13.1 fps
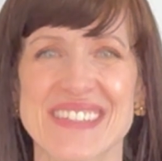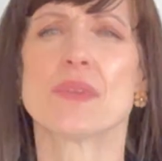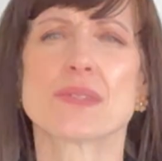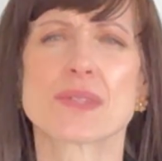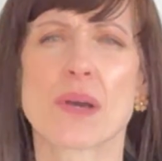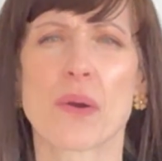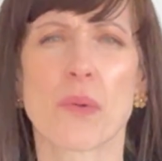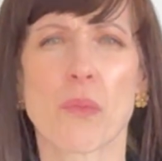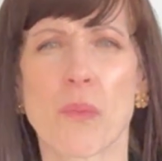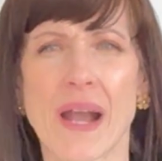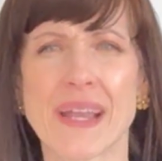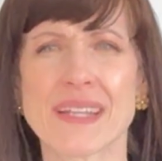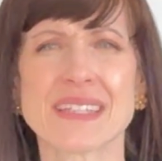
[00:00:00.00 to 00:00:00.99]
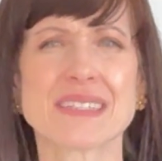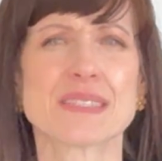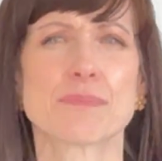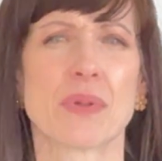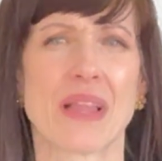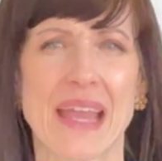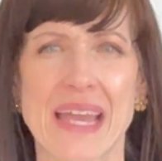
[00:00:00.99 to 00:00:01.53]
So why does
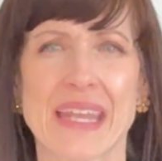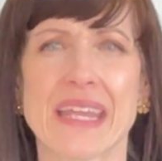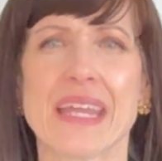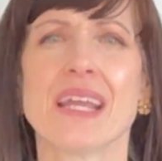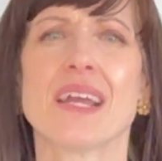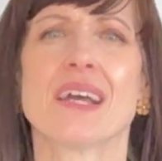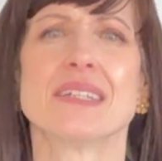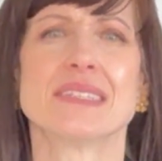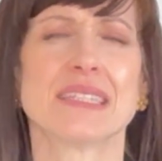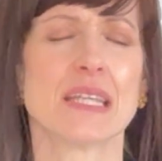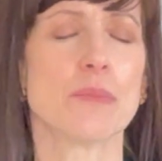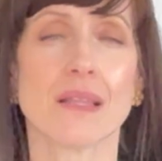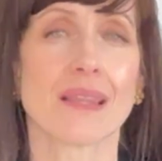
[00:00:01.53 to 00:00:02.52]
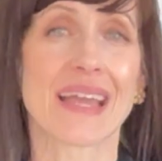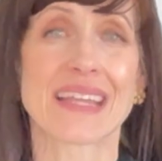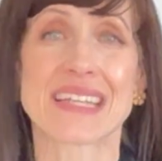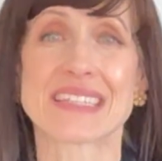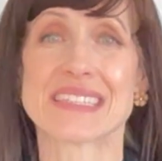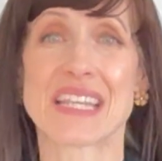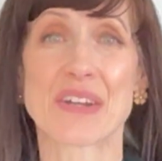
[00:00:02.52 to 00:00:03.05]
planning seem like
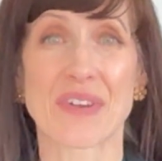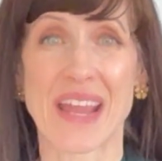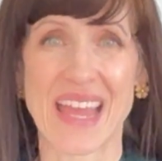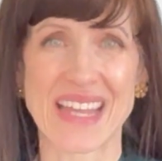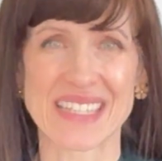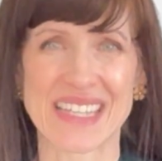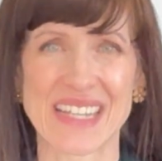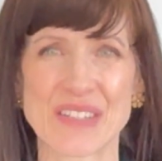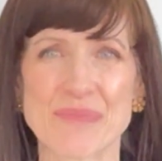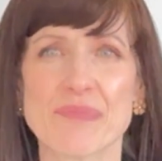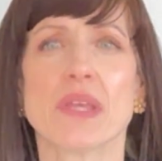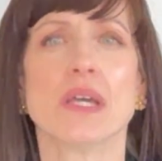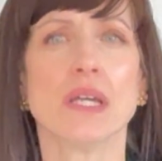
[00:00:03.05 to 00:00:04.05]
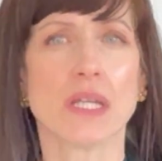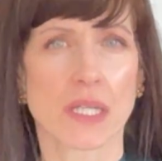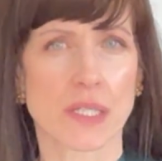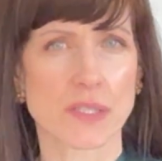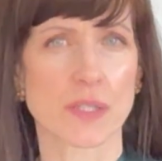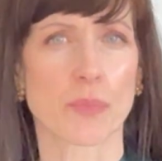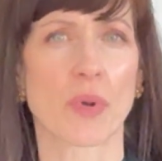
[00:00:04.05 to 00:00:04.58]
it's never ending?
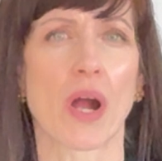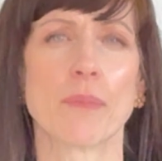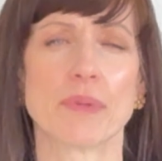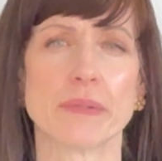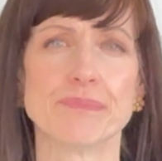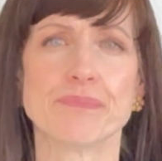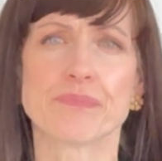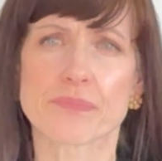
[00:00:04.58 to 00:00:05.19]
Here's the problem.